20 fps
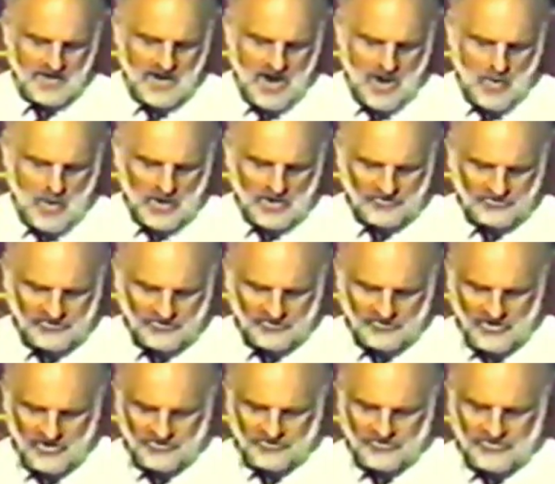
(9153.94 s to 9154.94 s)
I want to
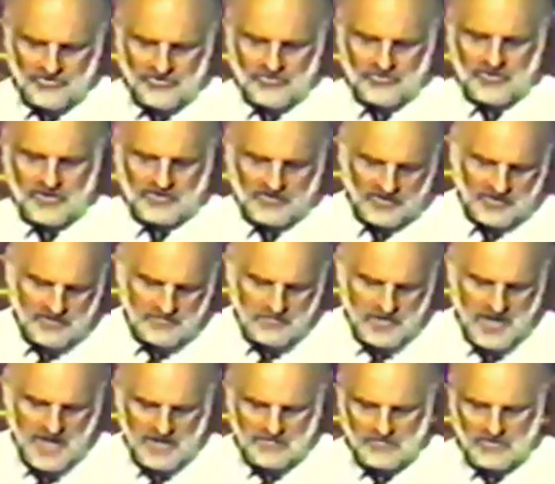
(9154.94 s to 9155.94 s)
suggest to you that the
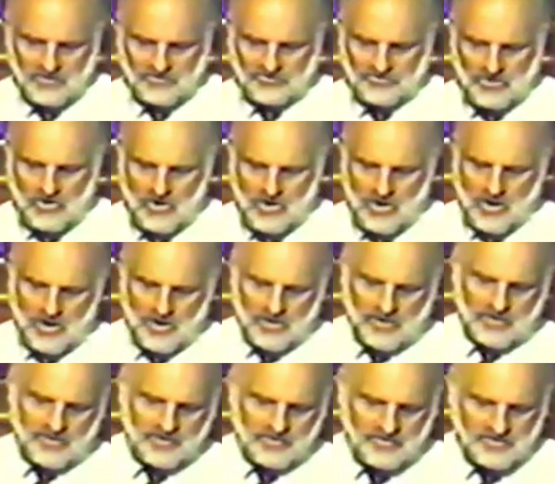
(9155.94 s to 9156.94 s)
commandments
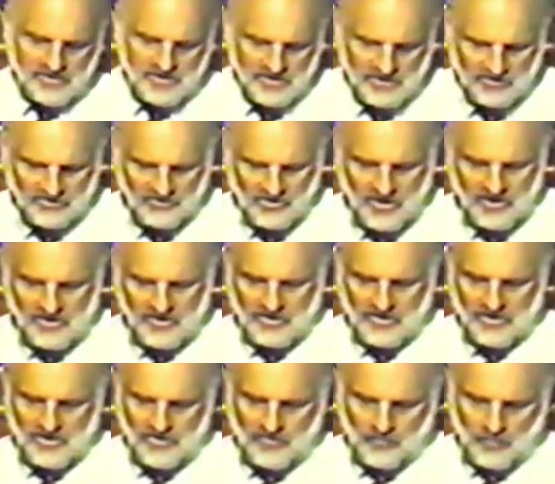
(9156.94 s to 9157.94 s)
are the
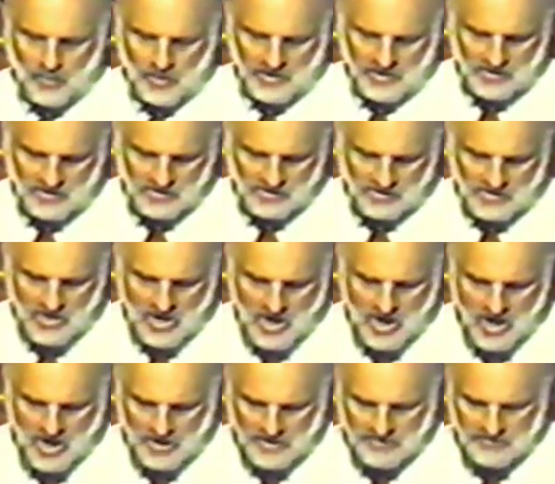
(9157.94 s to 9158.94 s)
agenda of what
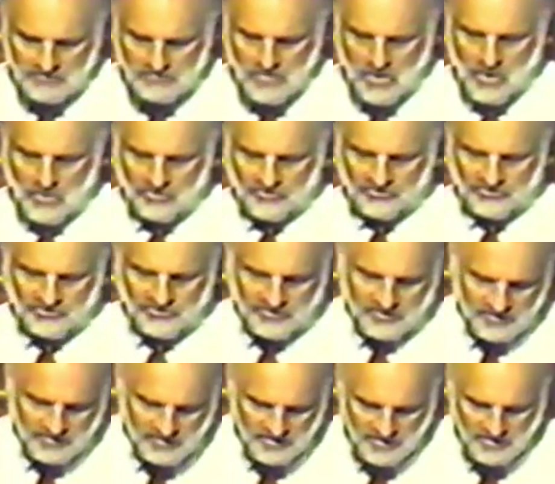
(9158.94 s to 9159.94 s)
God most
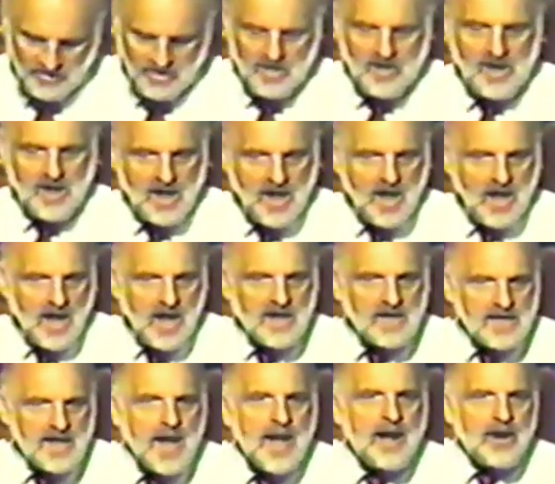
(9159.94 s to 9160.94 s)

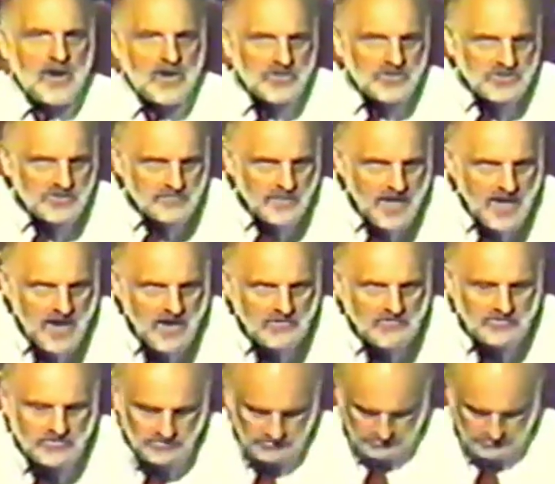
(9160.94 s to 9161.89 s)
cares about.